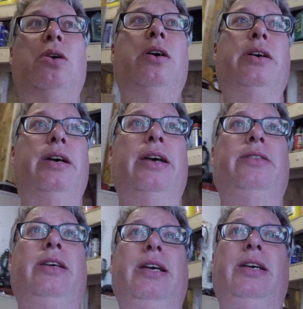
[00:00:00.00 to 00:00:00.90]
I
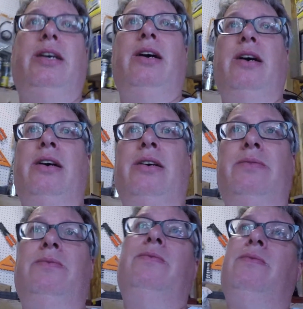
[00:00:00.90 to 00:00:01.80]
think uh,
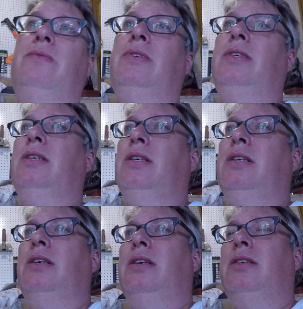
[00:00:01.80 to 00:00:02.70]

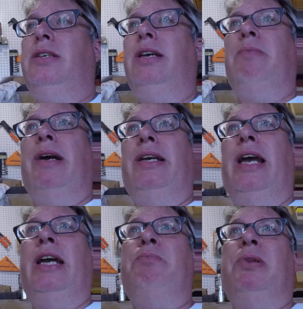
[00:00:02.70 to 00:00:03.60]
let's get my
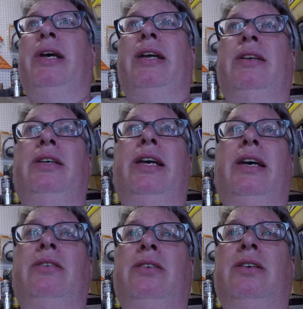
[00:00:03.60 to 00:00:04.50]
game plan
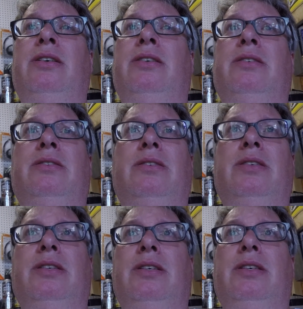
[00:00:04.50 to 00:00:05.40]
together, and
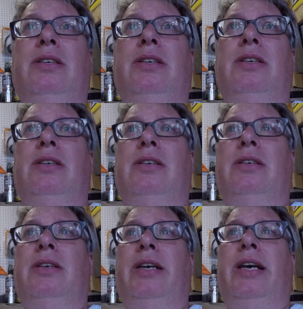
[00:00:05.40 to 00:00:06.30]

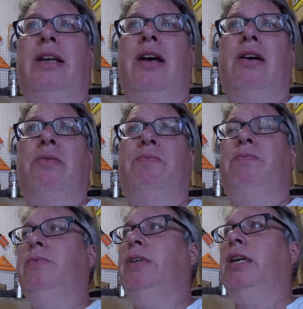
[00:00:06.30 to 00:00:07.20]
and I'll,
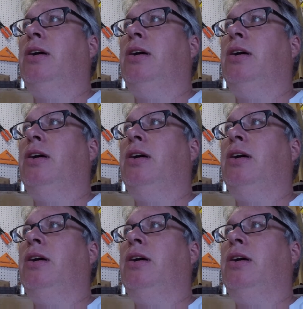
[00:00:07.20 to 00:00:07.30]
you